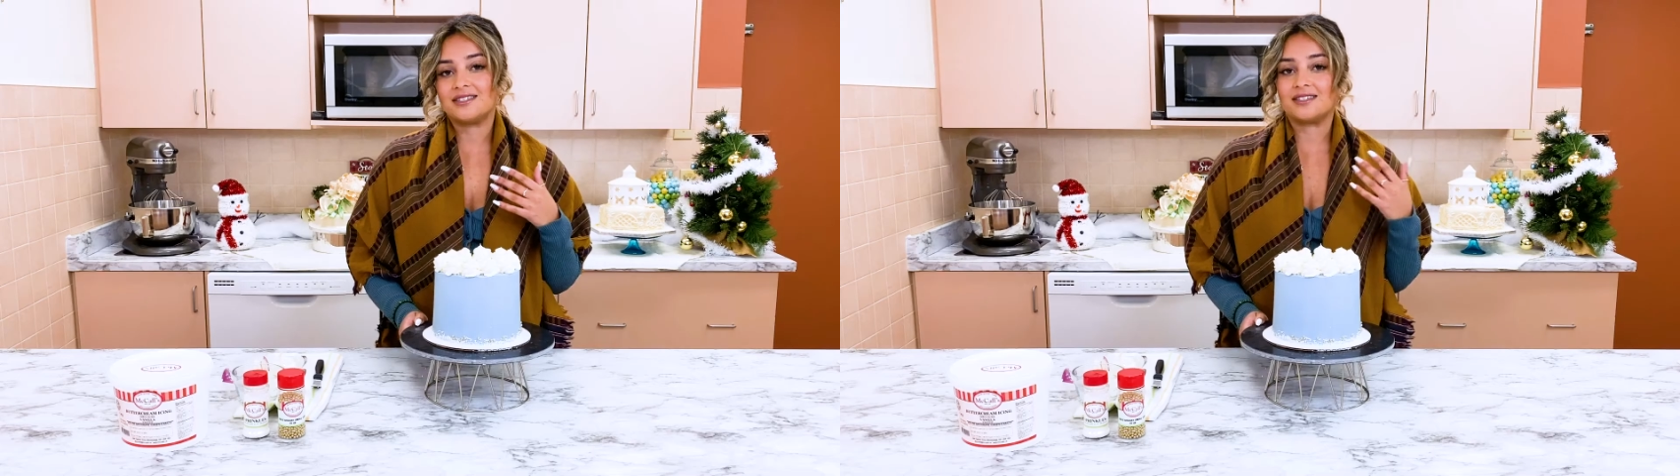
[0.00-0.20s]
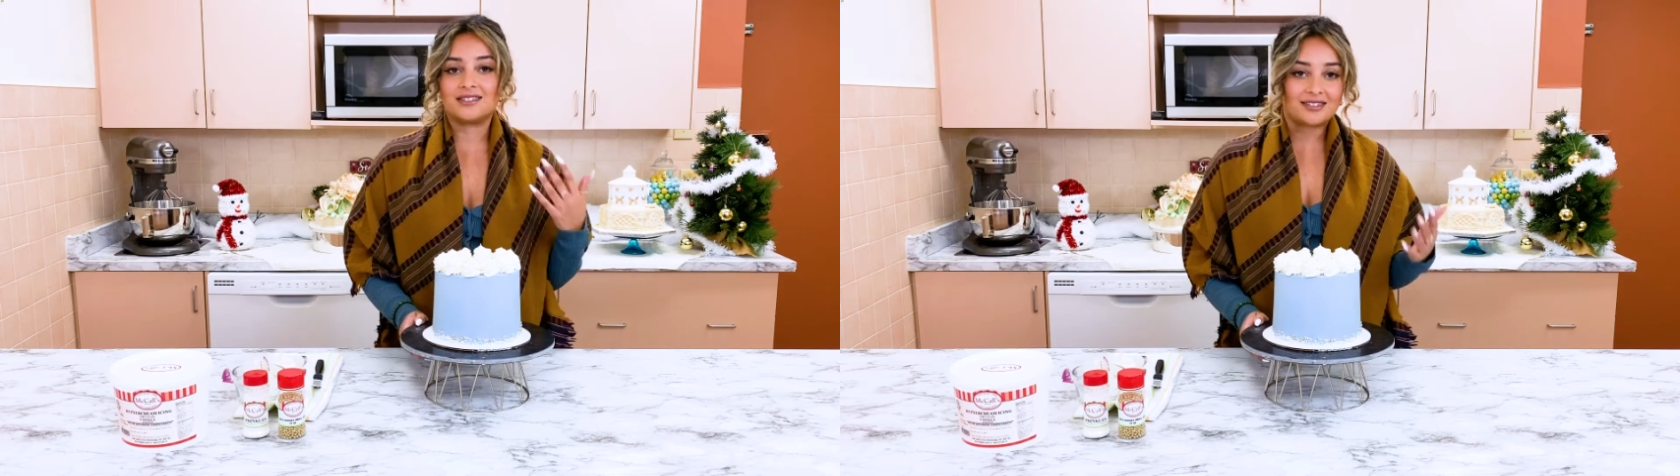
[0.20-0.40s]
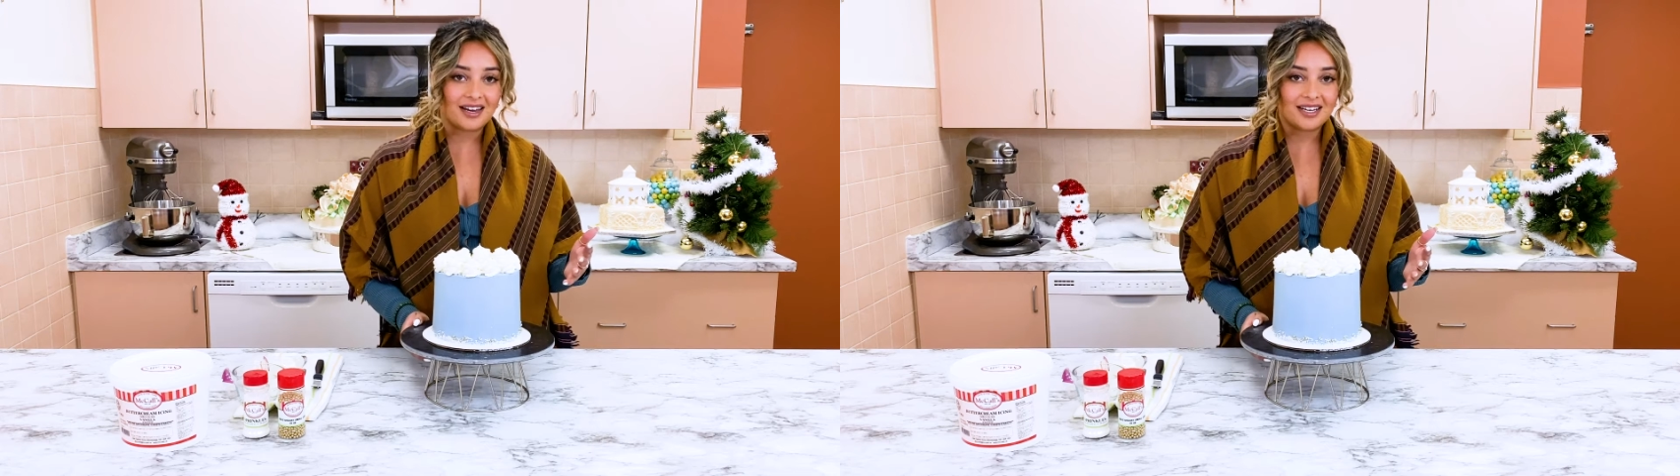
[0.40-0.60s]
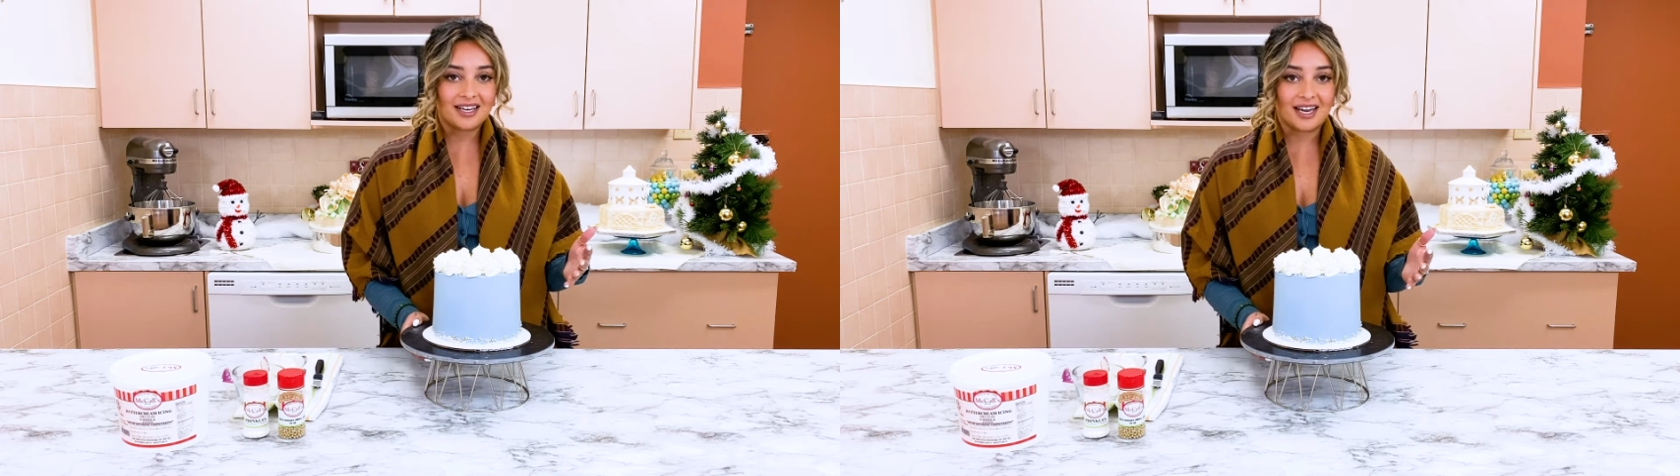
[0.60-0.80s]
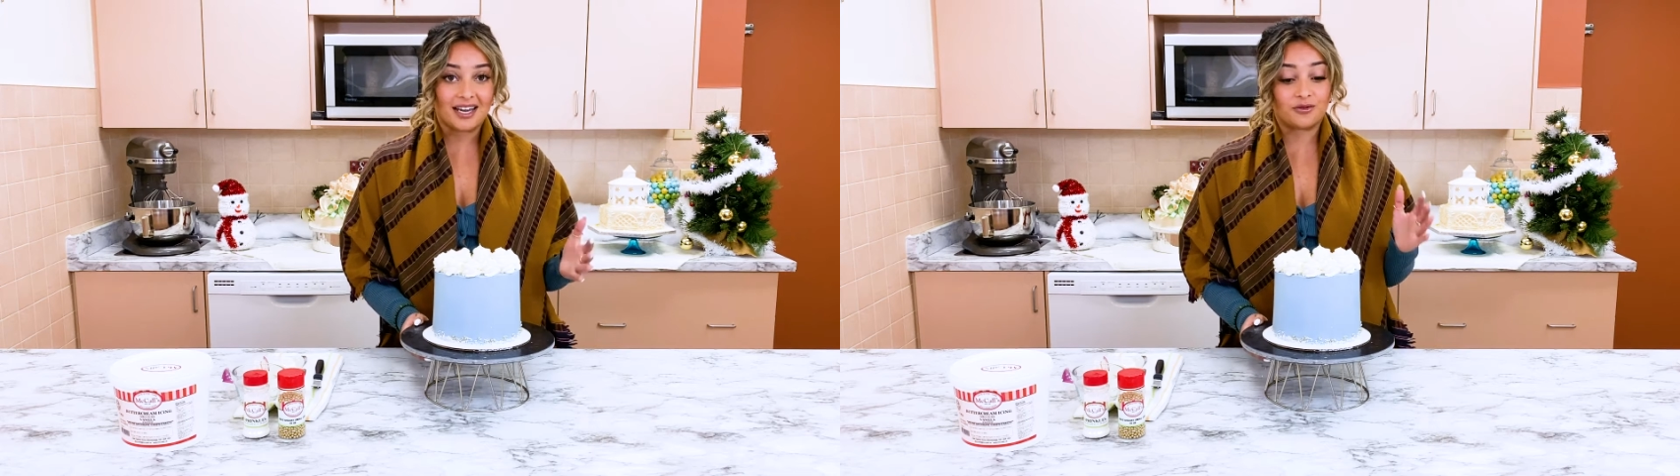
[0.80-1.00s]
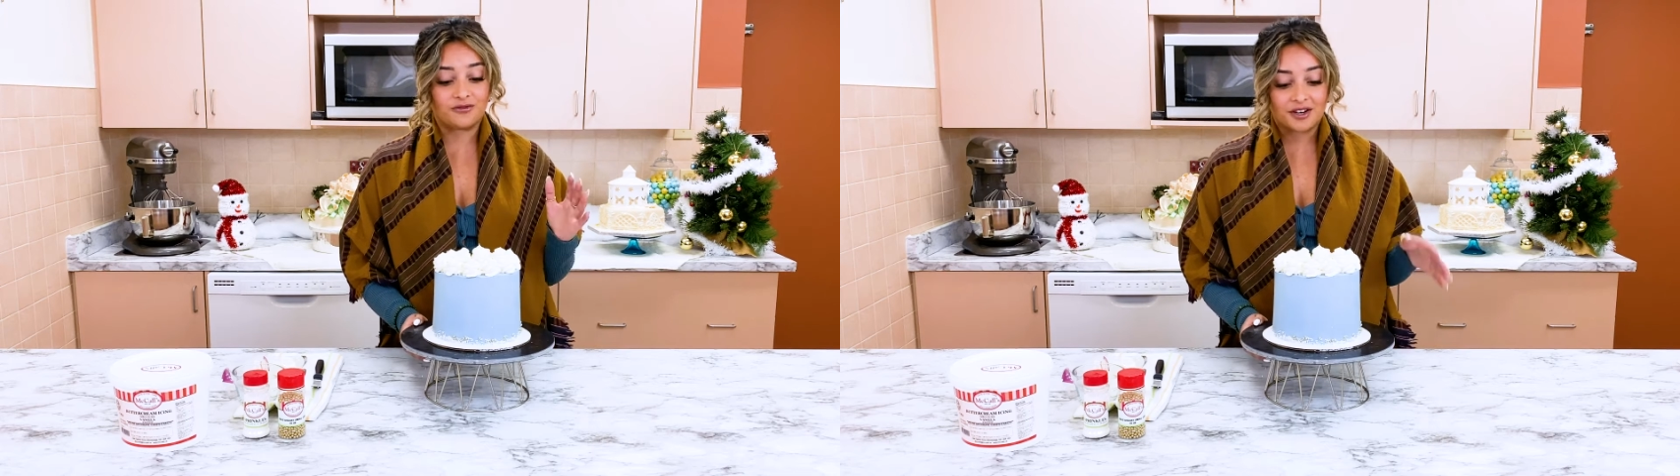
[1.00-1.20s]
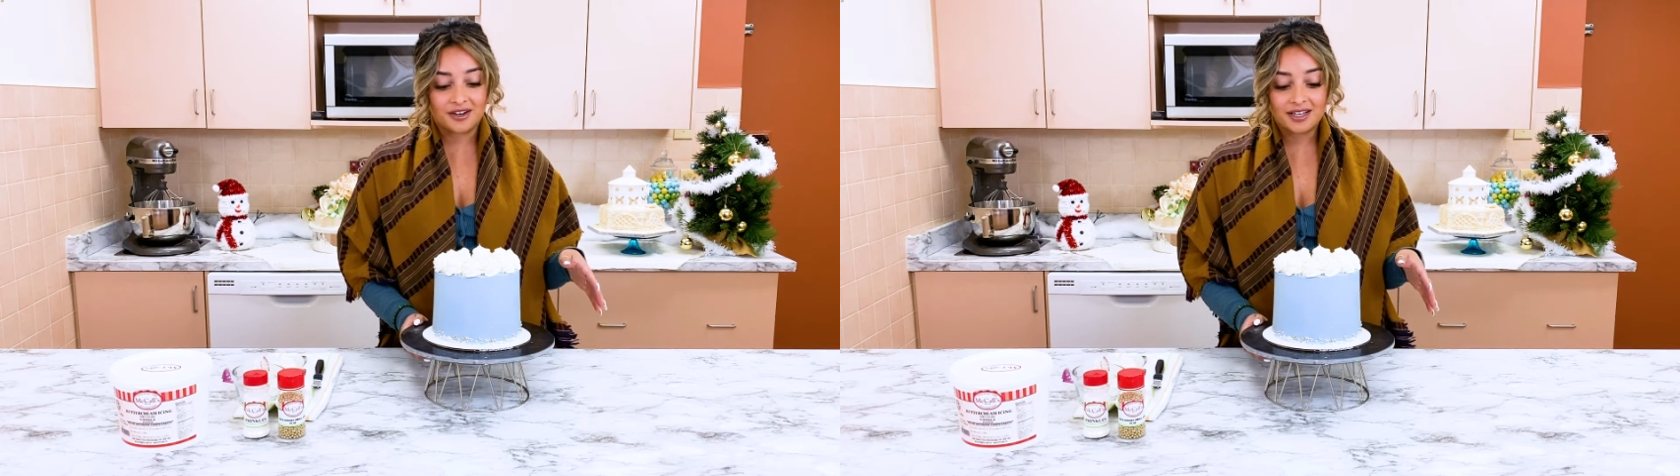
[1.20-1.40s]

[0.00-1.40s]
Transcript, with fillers: a stunning cake, very